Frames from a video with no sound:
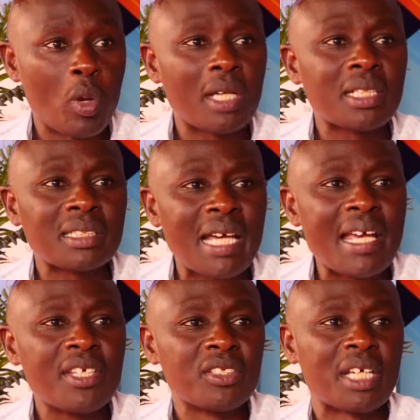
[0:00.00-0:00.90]
to
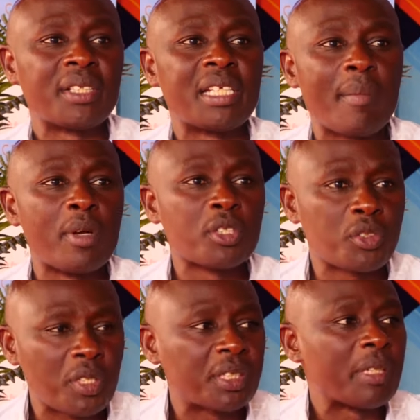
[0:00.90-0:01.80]
exercise and
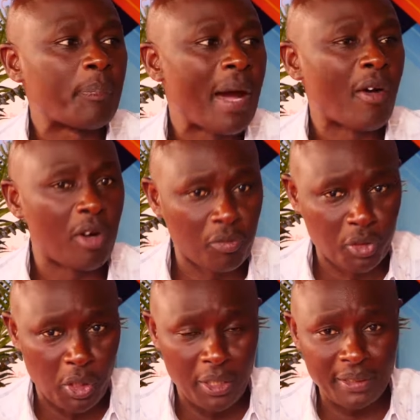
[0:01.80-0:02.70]
demonstrate the power of
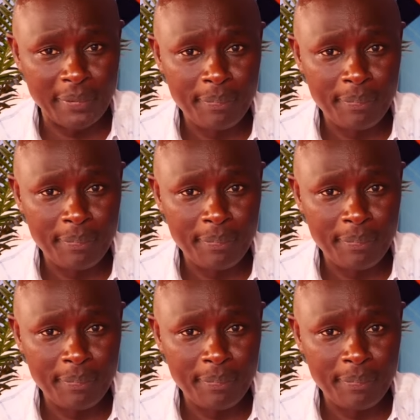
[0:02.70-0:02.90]
God,